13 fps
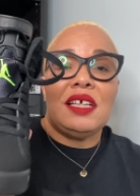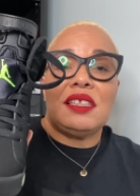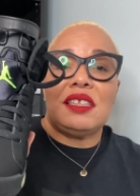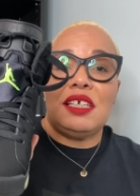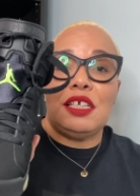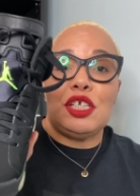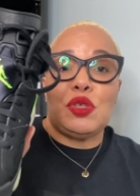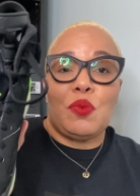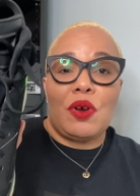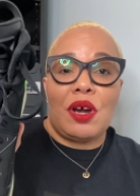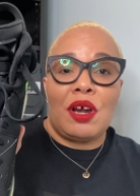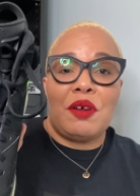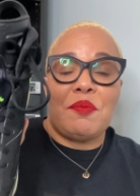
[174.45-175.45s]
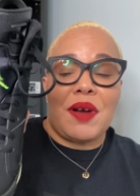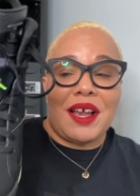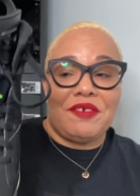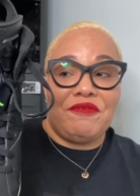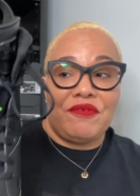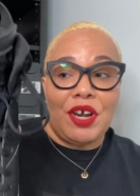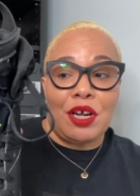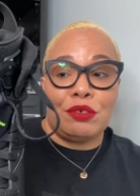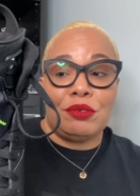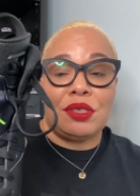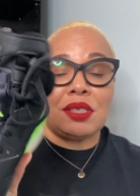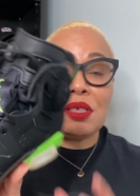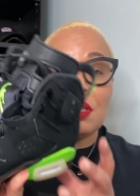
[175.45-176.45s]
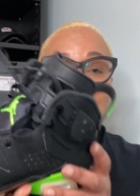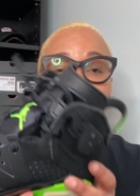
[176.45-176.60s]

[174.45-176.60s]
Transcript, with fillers: These were my first